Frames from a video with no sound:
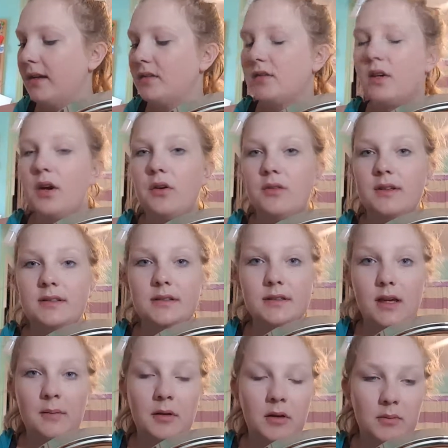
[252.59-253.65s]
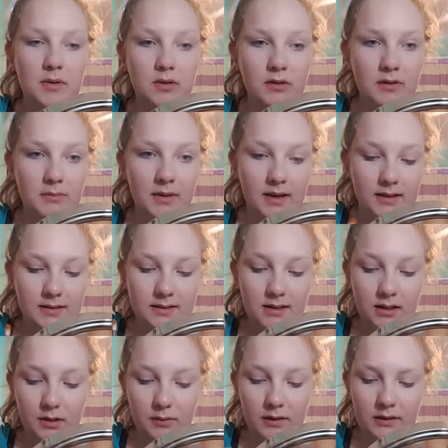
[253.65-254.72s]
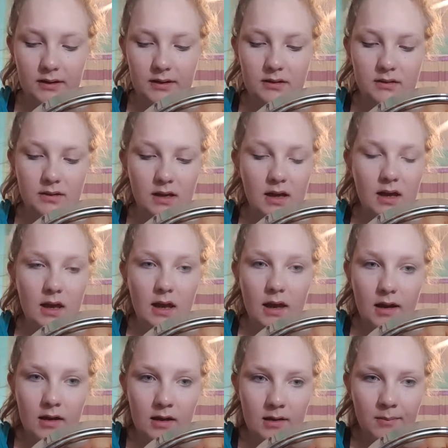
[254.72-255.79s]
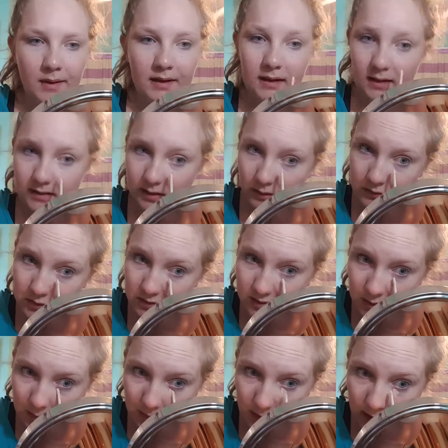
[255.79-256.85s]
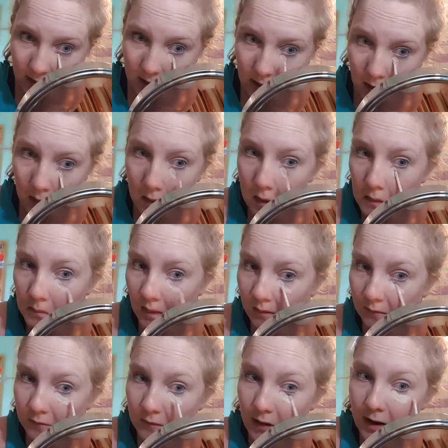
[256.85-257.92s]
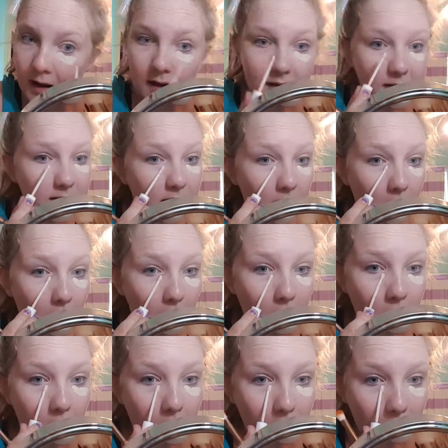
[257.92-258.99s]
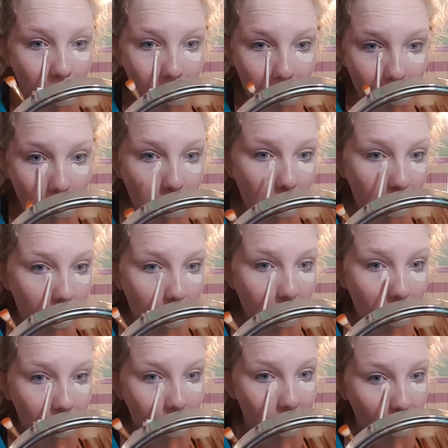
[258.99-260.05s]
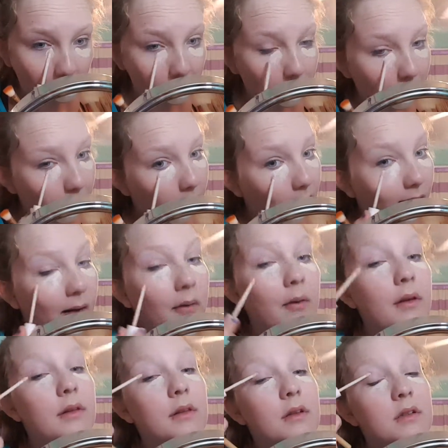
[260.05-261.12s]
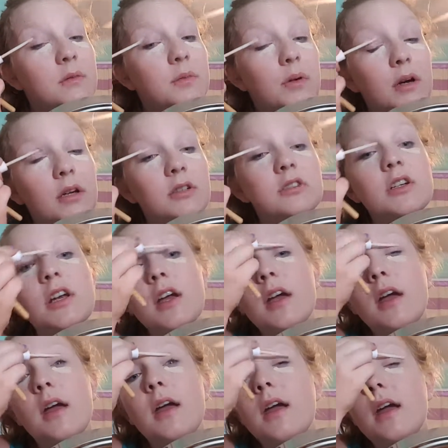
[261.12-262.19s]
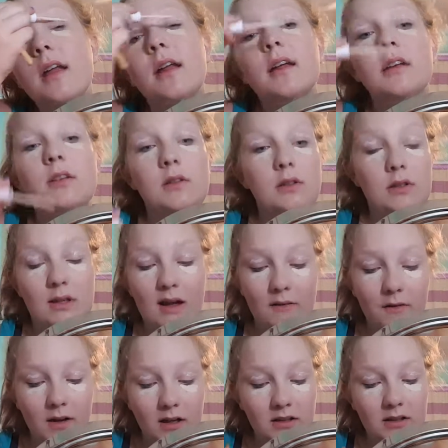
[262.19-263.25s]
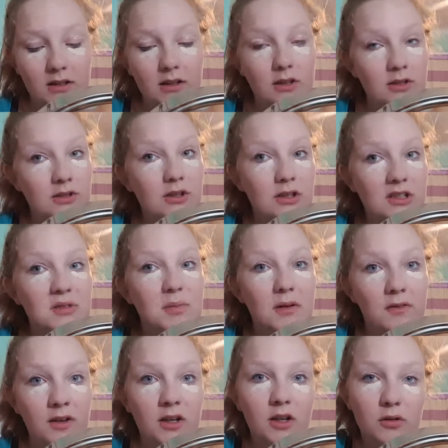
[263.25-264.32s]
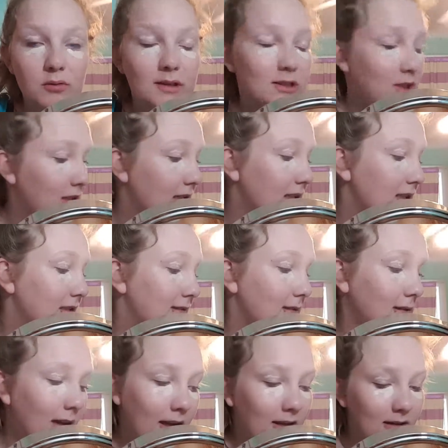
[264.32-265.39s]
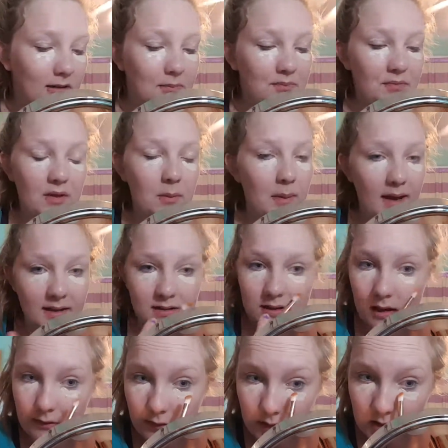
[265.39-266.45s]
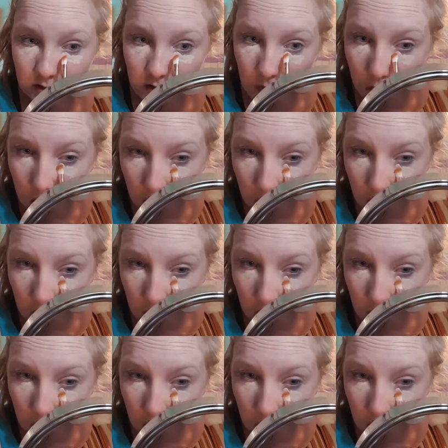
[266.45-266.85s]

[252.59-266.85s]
so this is, I'm going to be doing my concealer with this. I guess I'll just apply it on my face and then blend it out with this brush. And I definitely usually use my finger, which is like the best coverage.